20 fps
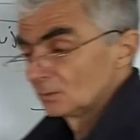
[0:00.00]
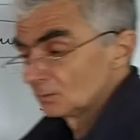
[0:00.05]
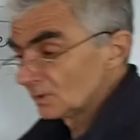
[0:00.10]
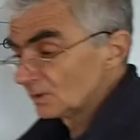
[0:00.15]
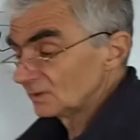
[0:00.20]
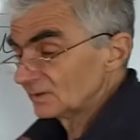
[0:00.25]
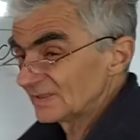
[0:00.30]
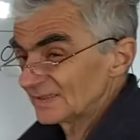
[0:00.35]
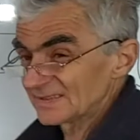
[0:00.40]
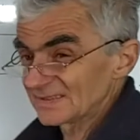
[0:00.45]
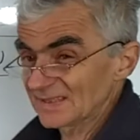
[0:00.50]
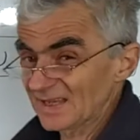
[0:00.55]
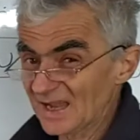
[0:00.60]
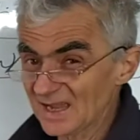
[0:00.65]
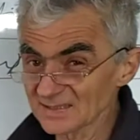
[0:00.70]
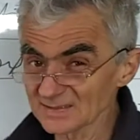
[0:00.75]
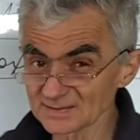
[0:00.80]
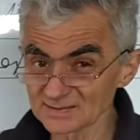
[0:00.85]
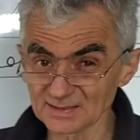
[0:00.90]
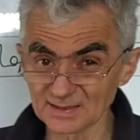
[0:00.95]
We'll
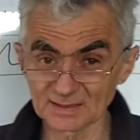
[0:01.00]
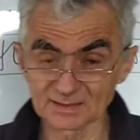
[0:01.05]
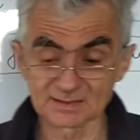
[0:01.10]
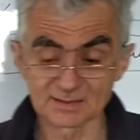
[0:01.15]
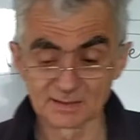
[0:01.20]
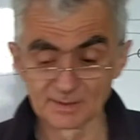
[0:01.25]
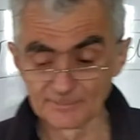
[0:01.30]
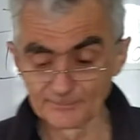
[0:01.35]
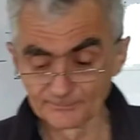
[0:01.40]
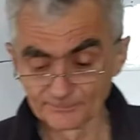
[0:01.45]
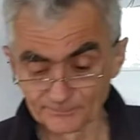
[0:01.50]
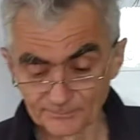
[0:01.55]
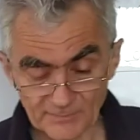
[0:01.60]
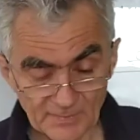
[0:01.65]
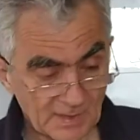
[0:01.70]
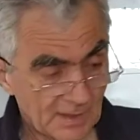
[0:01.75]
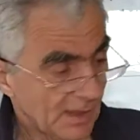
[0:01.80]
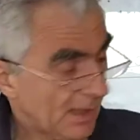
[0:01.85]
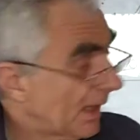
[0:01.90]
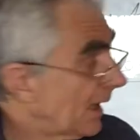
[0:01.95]
discuss that,
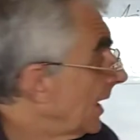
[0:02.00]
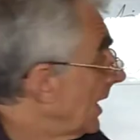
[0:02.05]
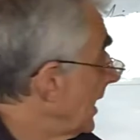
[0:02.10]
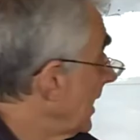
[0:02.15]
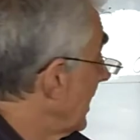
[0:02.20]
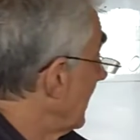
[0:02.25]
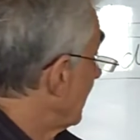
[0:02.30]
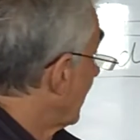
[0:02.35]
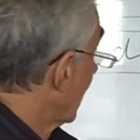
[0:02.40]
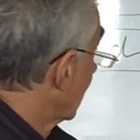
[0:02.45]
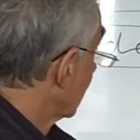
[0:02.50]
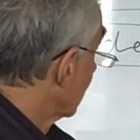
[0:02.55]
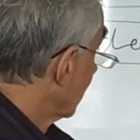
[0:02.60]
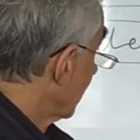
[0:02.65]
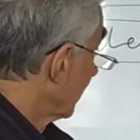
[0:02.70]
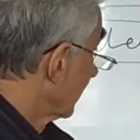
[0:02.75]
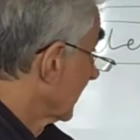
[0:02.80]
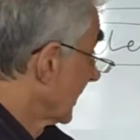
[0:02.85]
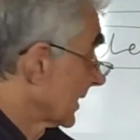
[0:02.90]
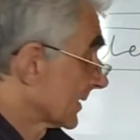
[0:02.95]
but
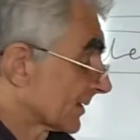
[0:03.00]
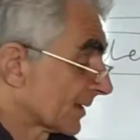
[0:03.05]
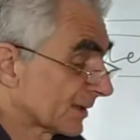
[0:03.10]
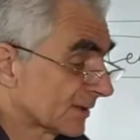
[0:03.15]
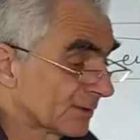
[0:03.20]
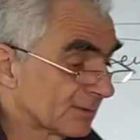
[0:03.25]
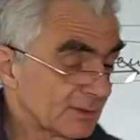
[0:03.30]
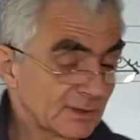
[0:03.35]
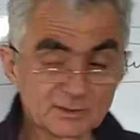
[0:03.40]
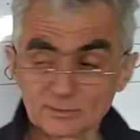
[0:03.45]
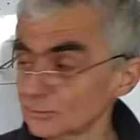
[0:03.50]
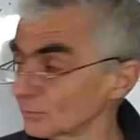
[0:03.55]
not necessarily